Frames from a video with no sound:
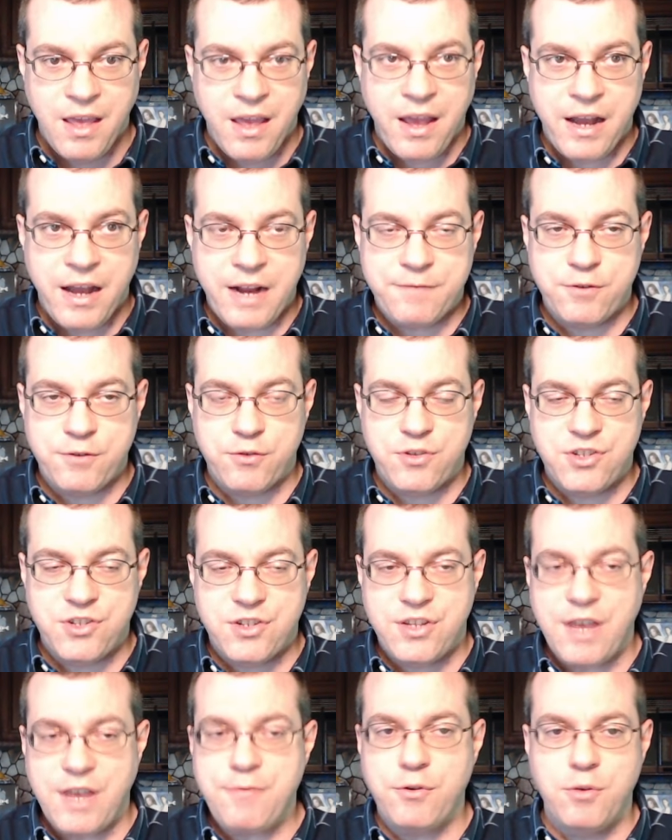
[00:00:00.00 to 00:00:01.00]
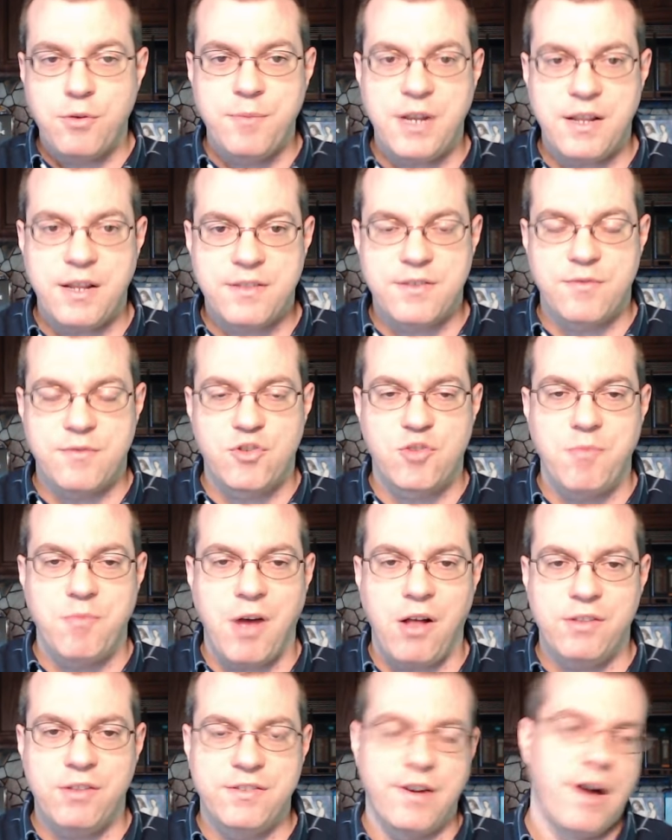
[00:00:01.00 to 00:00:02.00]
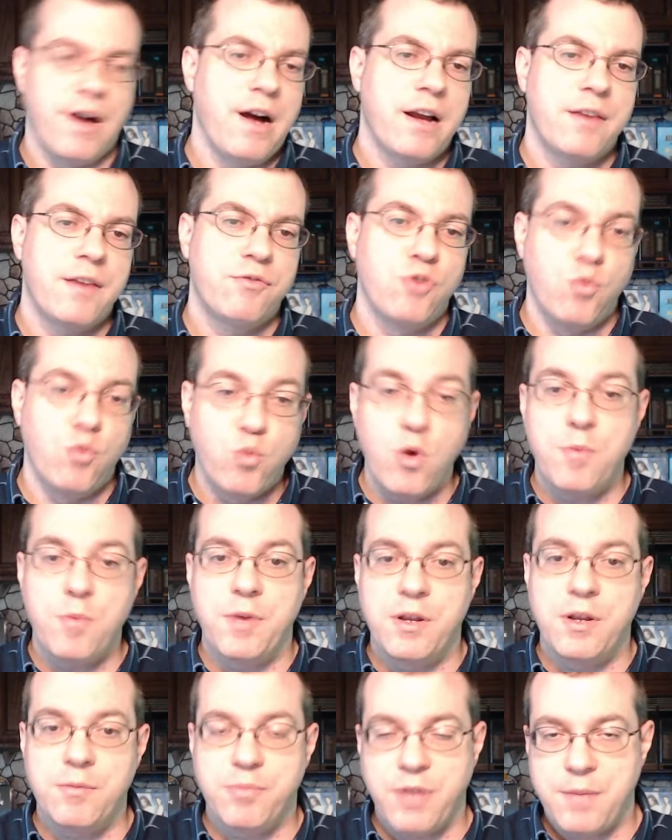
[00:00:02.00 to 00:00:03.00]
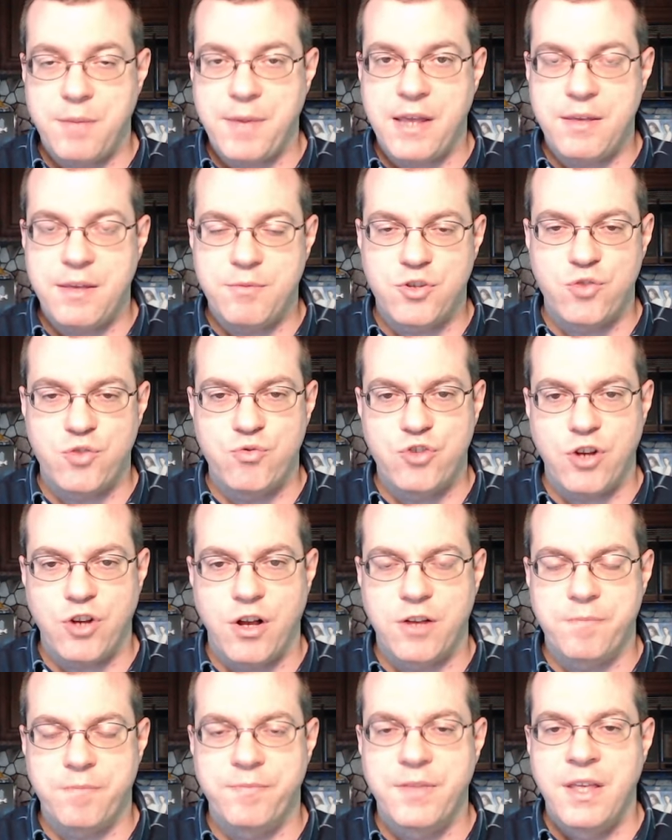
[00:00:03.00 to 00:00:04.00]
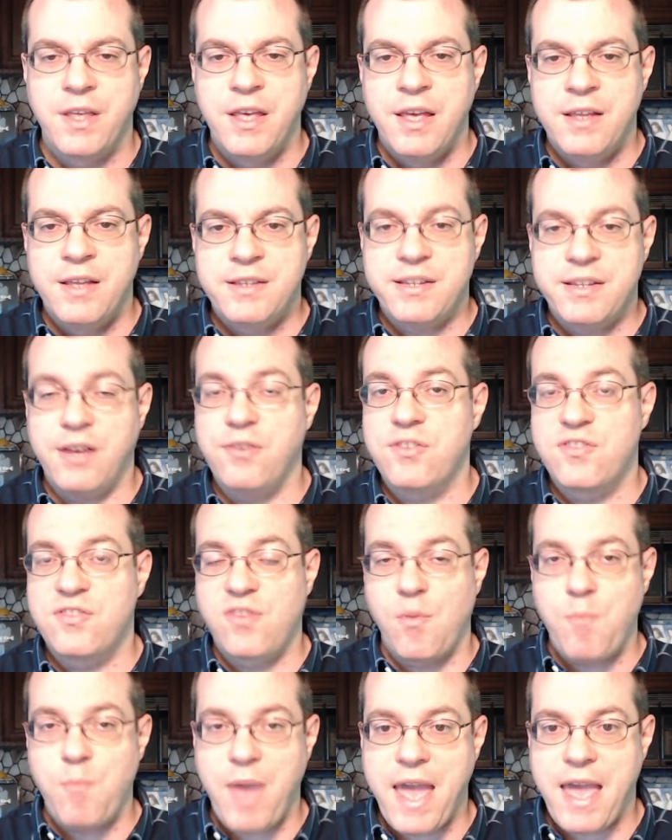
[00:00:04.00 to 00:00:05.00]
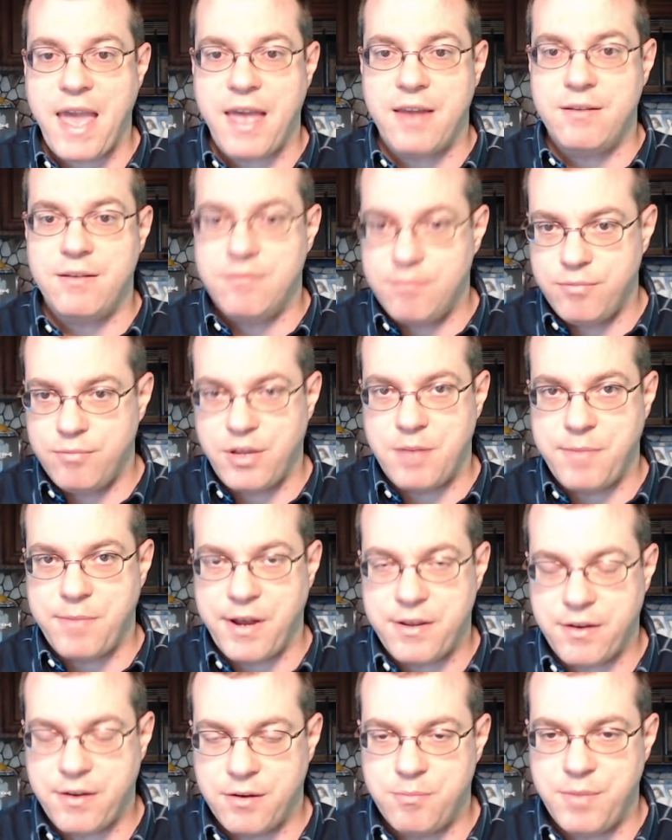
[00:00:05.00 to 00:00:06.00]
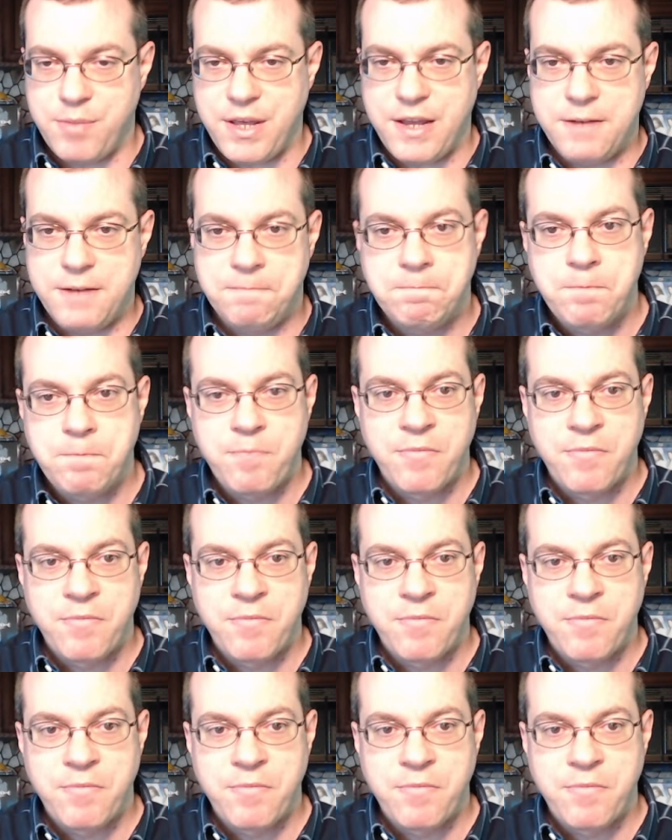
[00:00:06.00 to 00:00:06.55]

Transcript: And after several minutes of small talk, the woman, played by Im Soo-jung, tells the man, played by Hyun Bin,